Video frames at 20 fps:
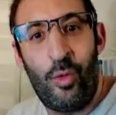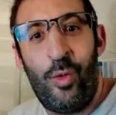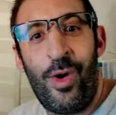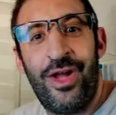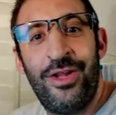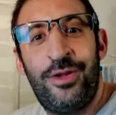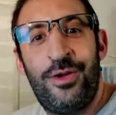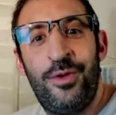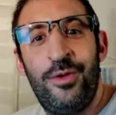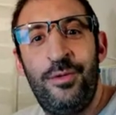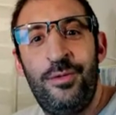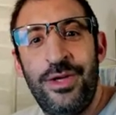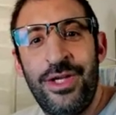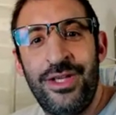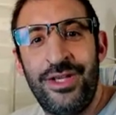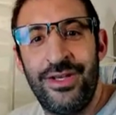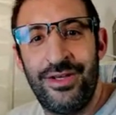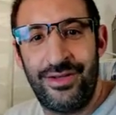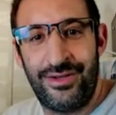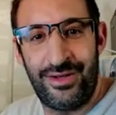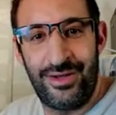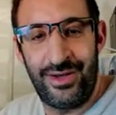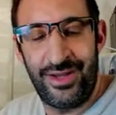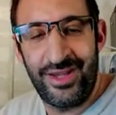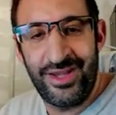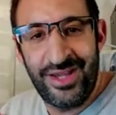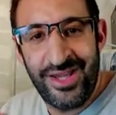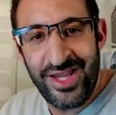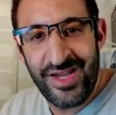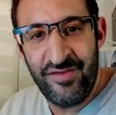what you will
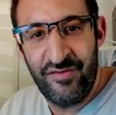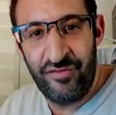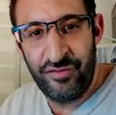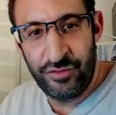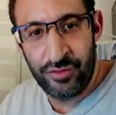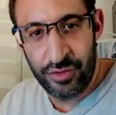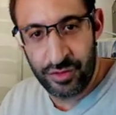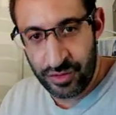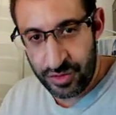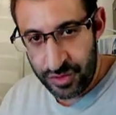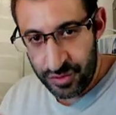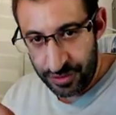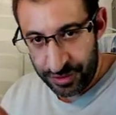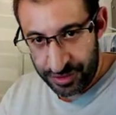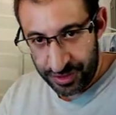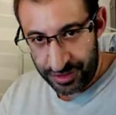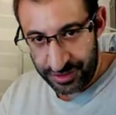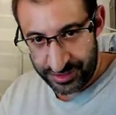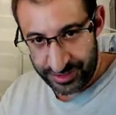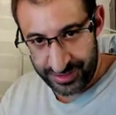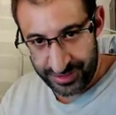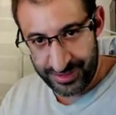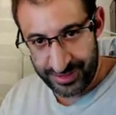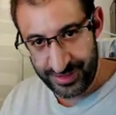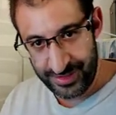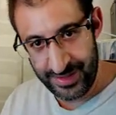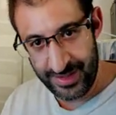give to the users.